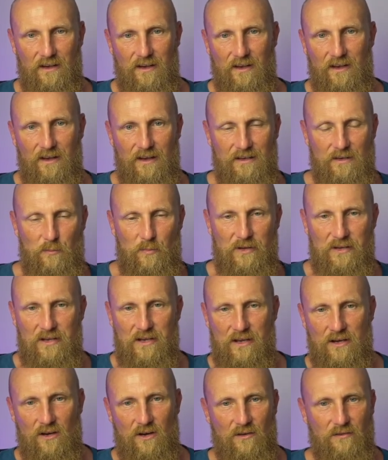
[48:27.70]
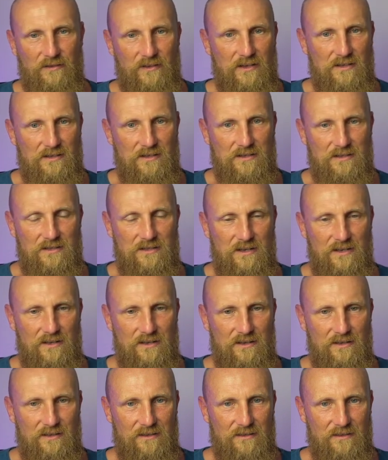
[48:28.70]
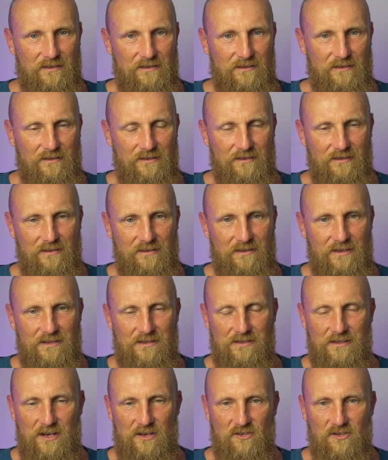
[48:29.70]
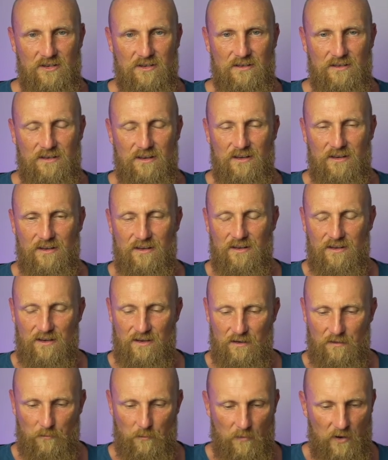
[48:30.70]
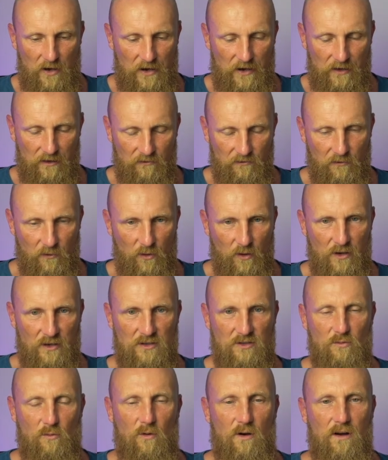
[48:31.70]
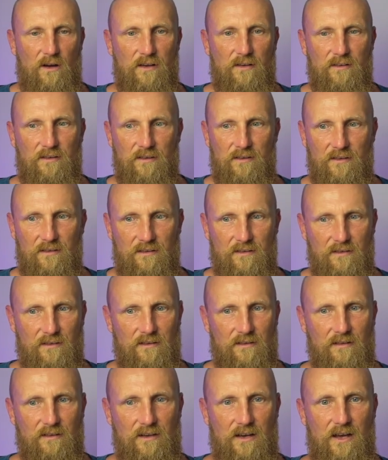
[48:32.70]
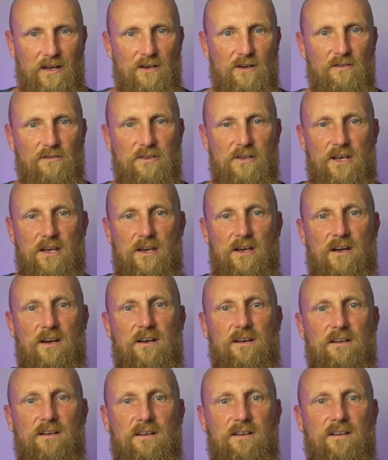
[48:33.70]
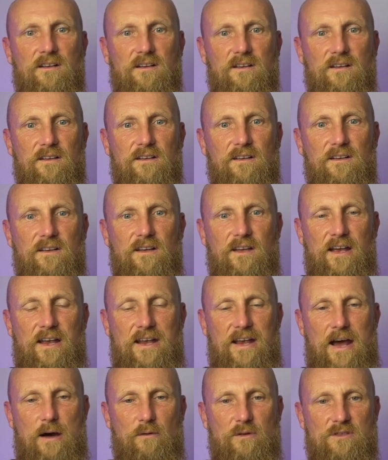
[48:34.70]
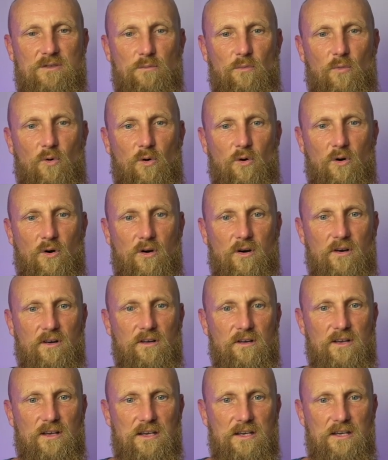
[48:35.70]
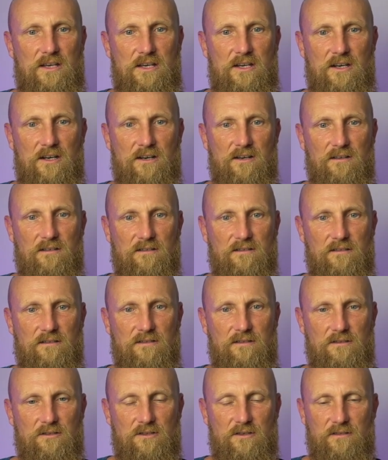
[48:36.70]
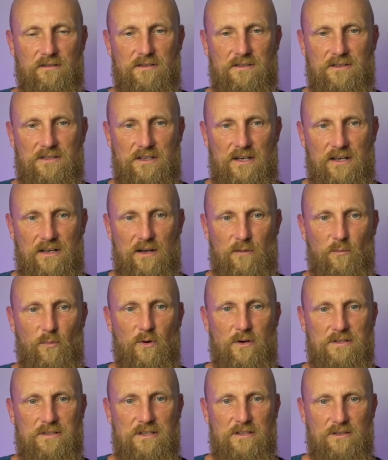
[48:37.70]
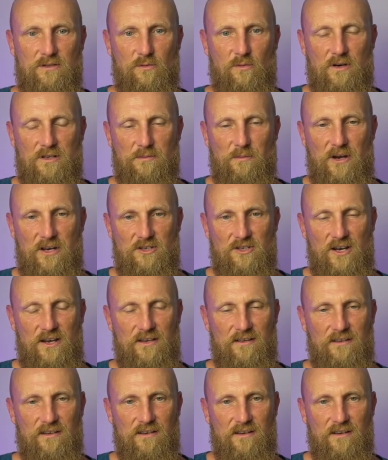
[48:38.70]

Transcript: At the beginning of this session, my voice was kind of here, and now it's more here. You see it, I'm pointing towards my chest.